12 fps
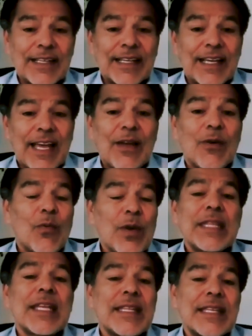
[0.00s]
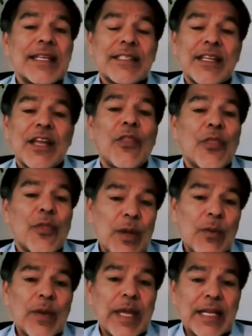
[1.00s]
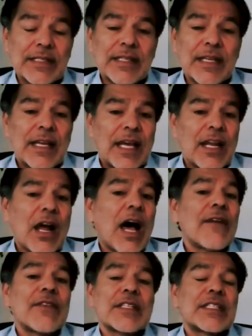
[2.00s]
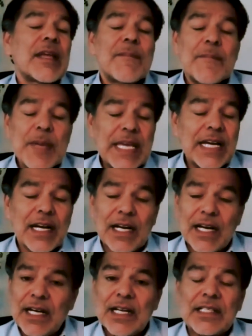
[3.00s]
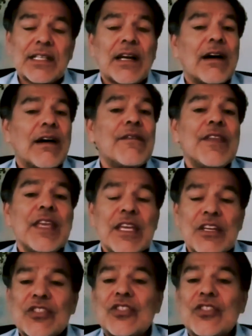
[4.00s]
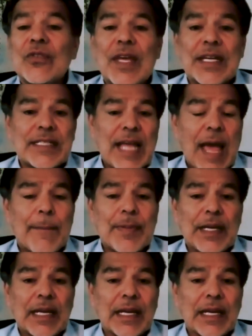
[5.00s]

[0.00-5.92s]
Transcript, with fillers: And we did this in three weeks. And obviously, because of the issue that is happening.